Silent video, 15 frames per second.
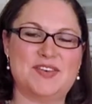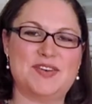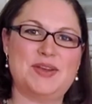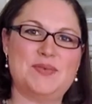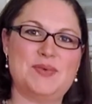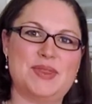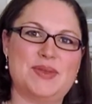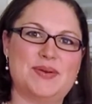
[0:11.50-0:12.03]

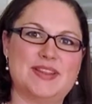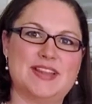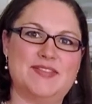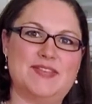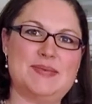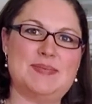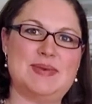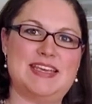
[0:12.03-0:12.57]
Hillary with your
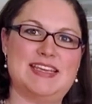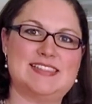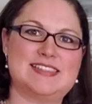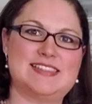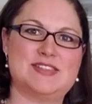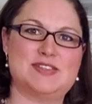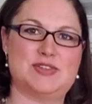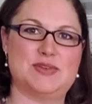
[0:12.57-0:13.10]
Living Peace
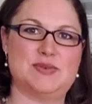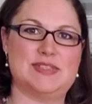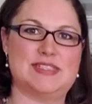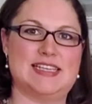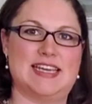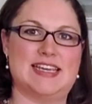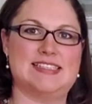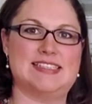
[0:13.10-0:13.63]

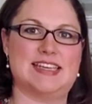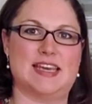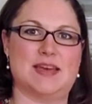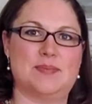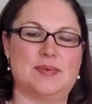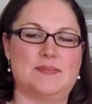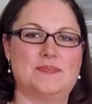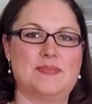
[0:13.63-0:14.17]
Tuesday tip.
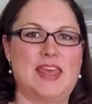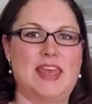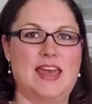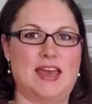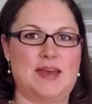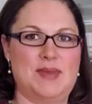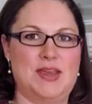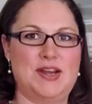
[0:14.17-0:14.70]

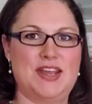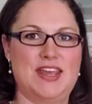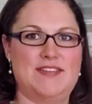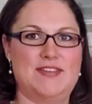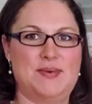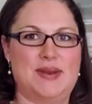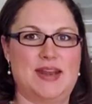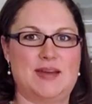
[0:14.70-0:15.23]
I'm here to give
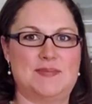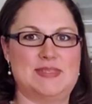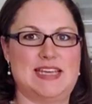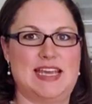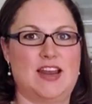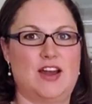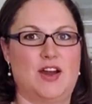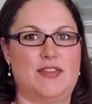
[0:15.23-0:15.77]
you an
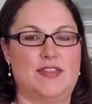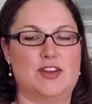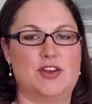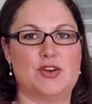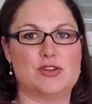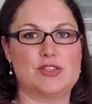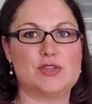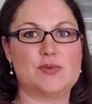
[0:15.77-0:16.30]
update on the
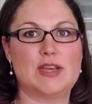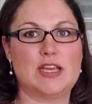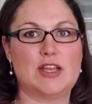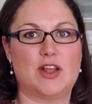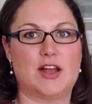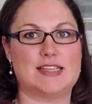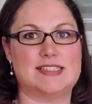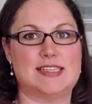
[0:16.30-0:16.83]
nursery
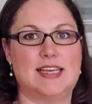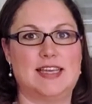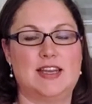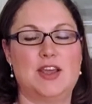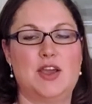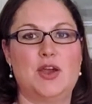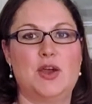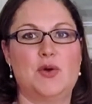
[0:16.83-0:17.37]
closet.
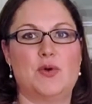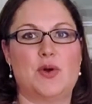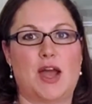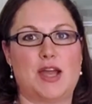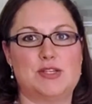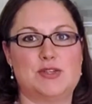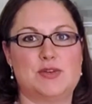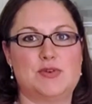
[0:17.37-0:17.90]
I
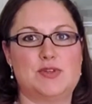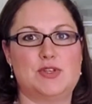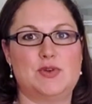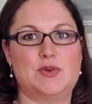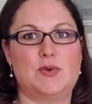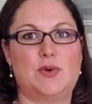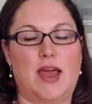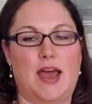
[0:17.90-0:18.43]
showed
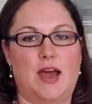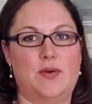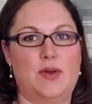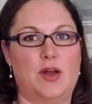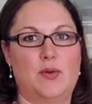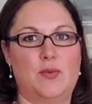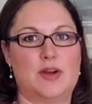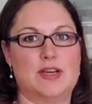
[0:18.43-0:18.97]
you how it
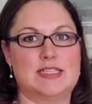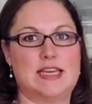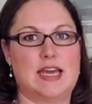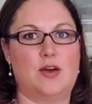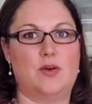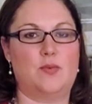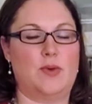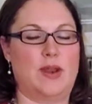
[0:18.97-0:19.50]
all worked
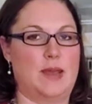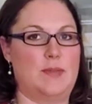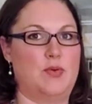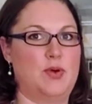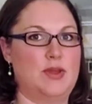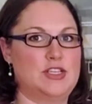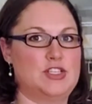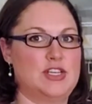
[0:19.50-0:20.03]
out when I
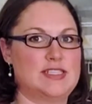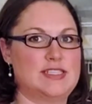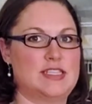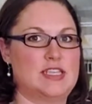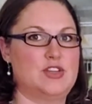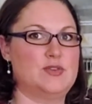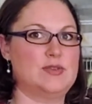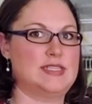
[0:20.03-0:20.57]
put just the
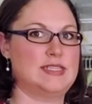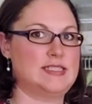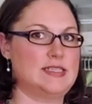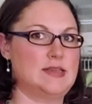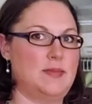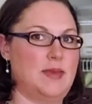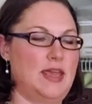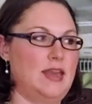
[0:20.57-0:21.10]
new
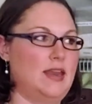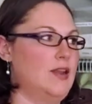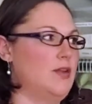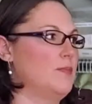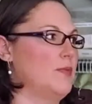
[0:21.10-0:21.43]
system in.